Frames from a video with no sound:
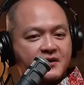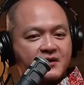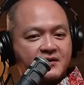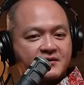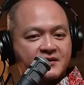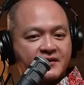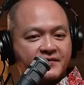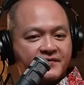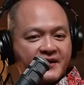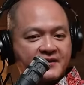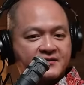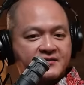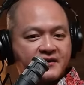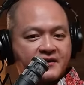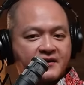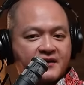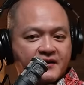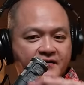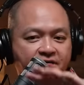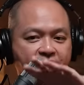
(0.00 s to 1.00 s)
Because if let's
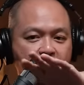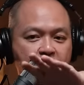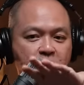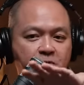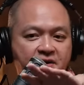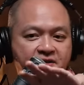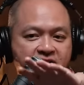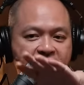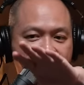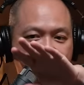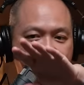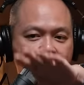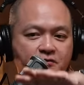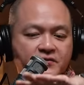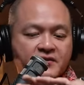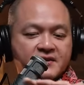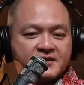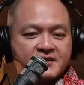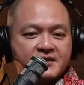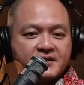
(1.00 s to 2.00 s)
say their followers are
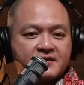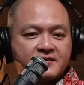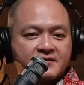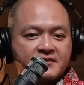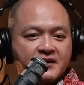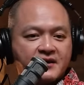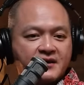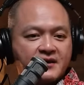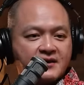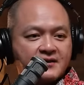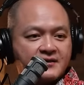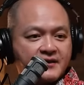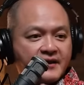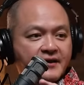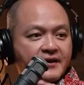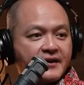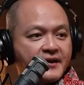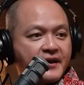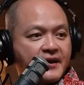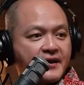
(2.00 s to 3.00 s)
overseas,
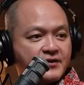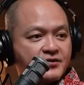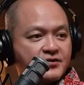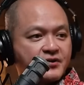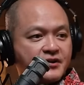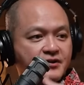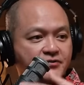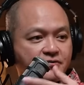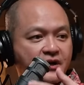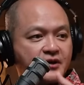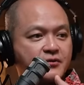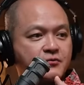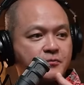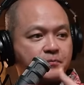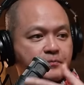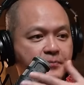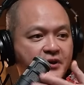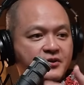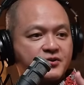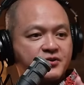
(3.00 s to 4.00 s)
then they can actually try
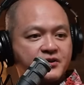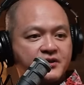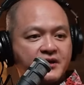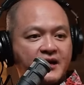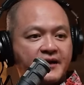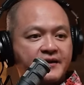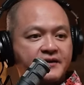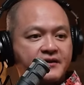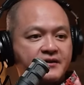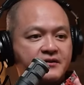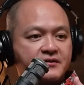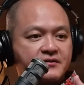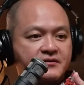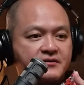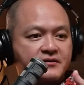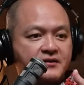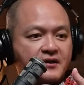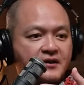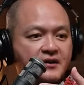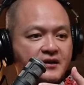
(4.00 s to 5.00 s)
to pitch ideas